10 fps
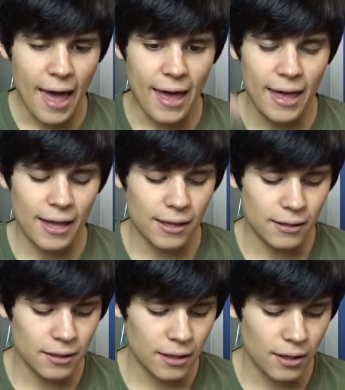
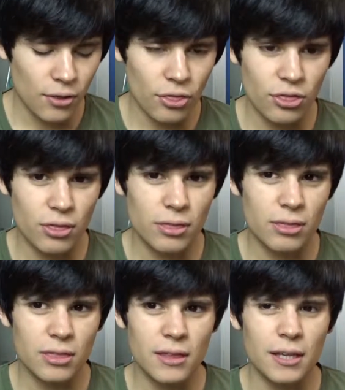And
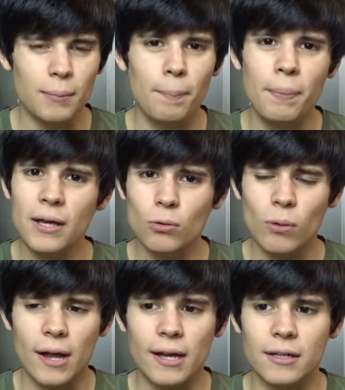the bit
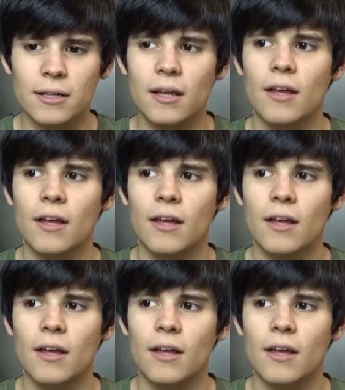rate